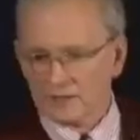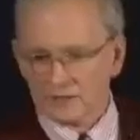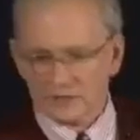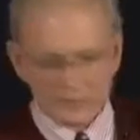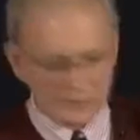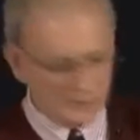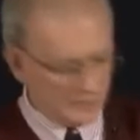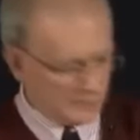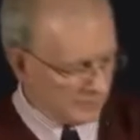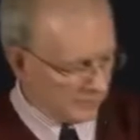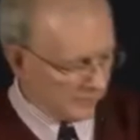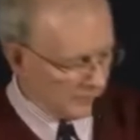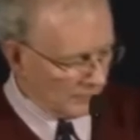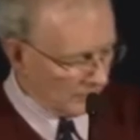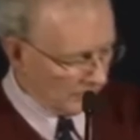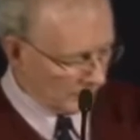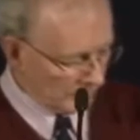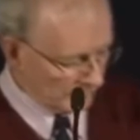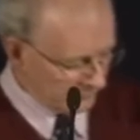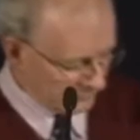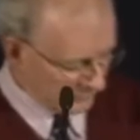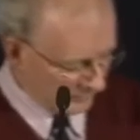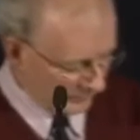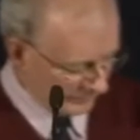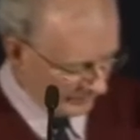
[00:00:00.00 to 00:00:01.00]
that's the
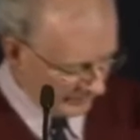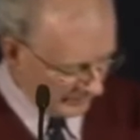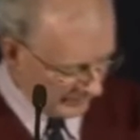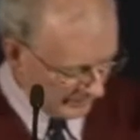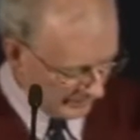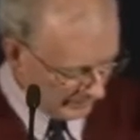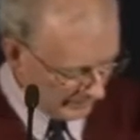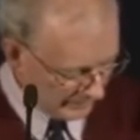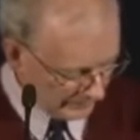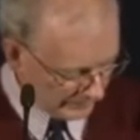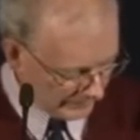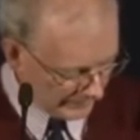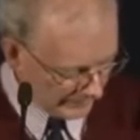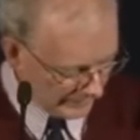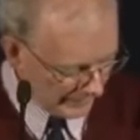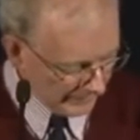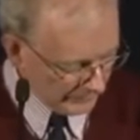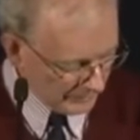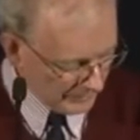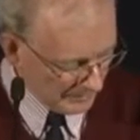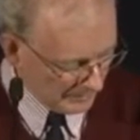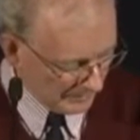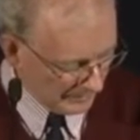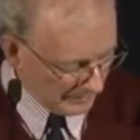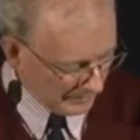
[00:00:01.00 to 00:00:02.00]
whole story for
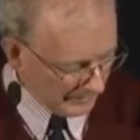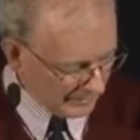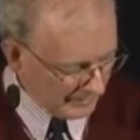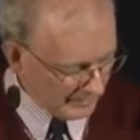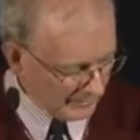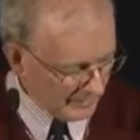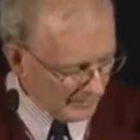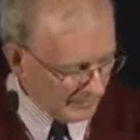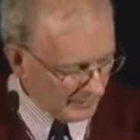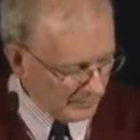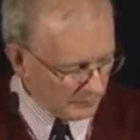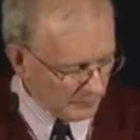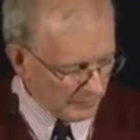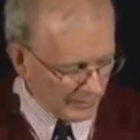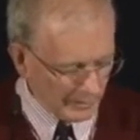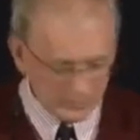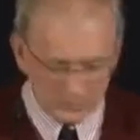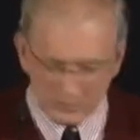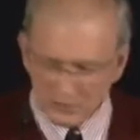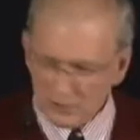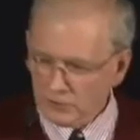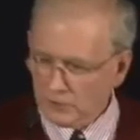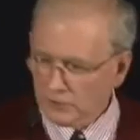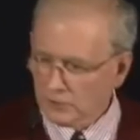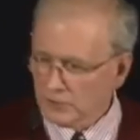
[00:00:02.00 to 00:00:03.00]
everybody. But
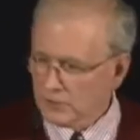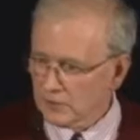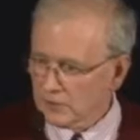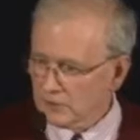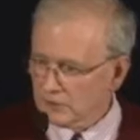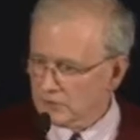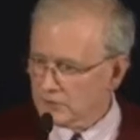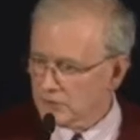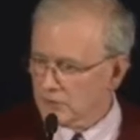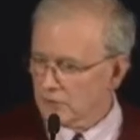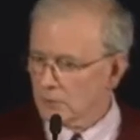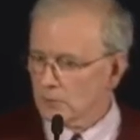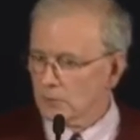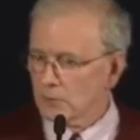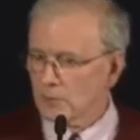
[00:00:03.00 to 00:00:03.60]
I'm curious